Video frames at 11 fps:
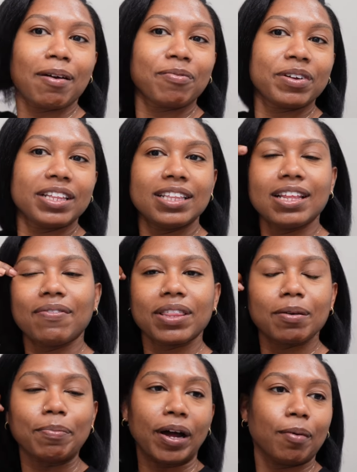I'm really
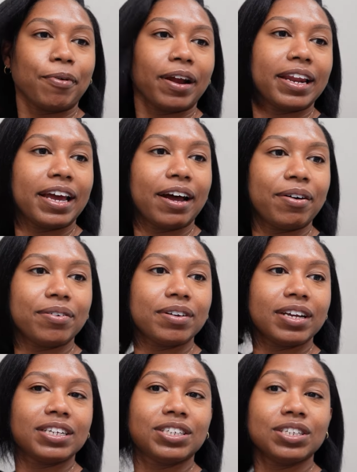loving the bob right
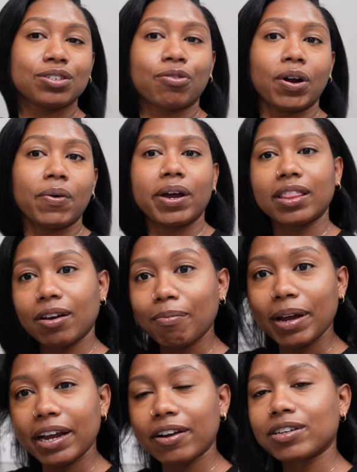now. She's growing though.
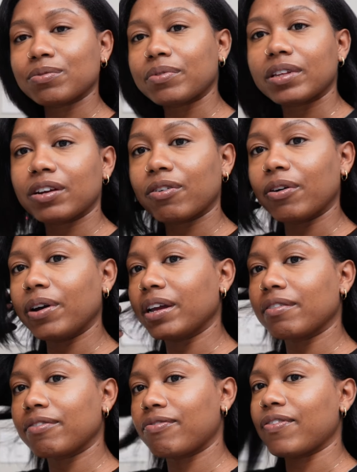My hair is really
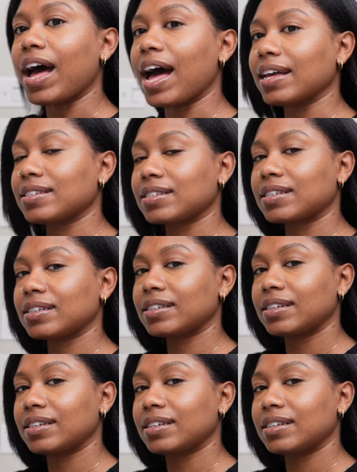growing fast.